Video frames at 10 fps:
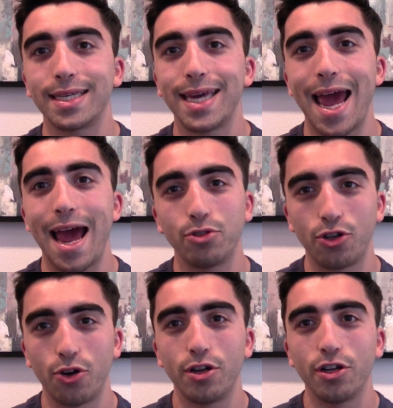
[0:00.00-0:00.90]

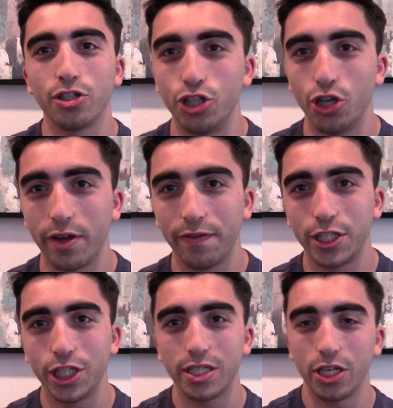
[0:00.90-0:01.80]
countered
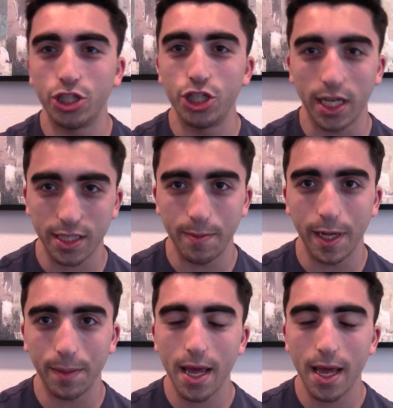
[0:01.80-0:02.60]
Djokovic's adjustment